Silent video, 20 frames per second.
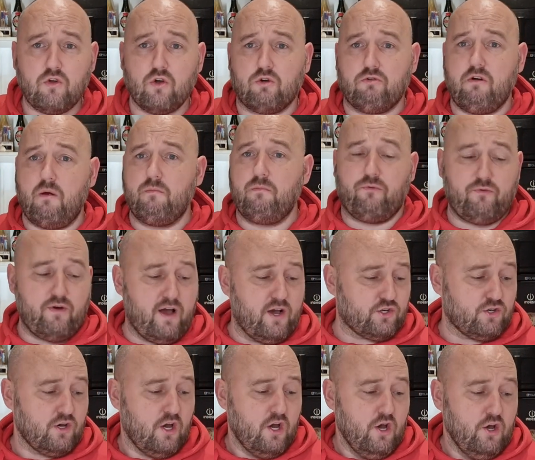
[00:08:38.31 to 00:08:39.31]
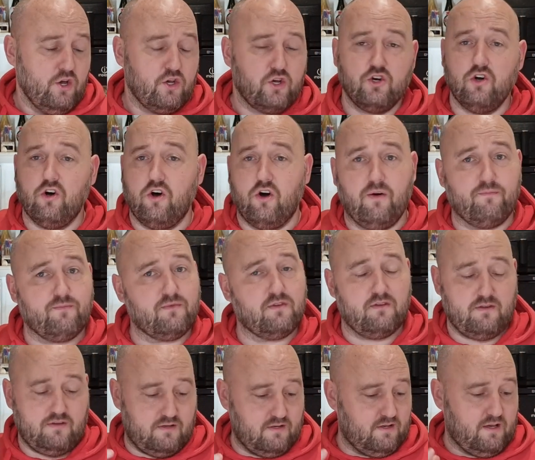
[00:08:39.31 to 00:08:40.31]
Creme fraiche, you know,
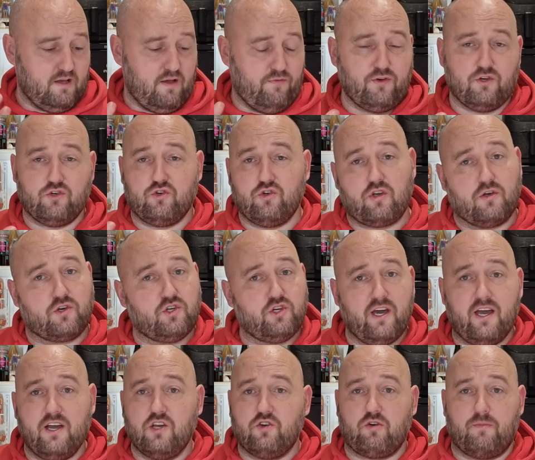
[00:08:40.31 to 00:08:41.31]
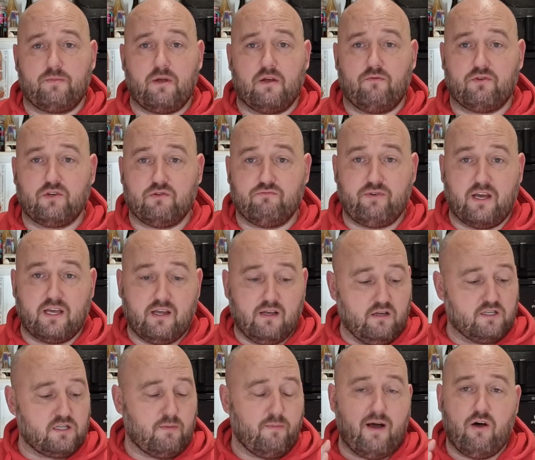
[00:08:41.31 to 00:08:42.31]
if you just a change from your
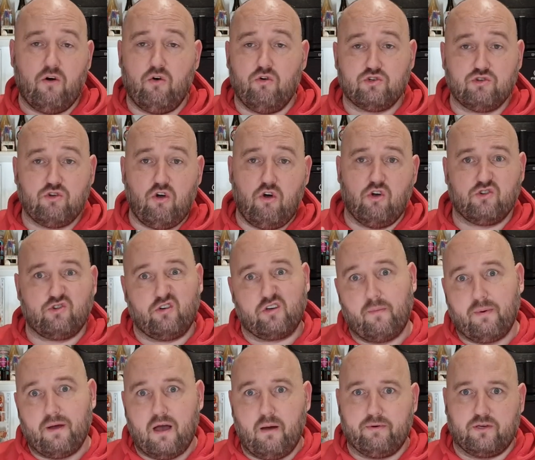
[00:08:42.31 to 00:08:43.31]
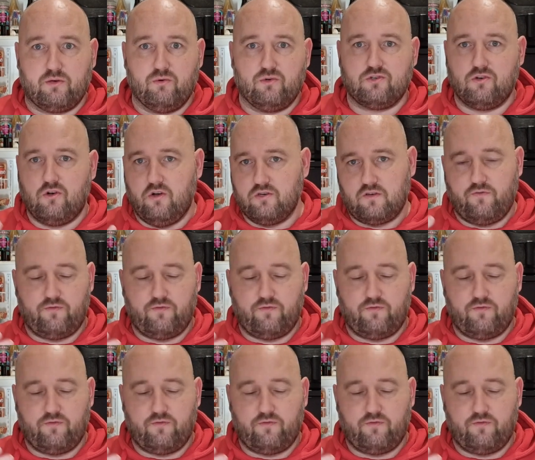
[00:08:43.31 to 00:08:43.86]
regular tomato sauce or your barbecue sauce,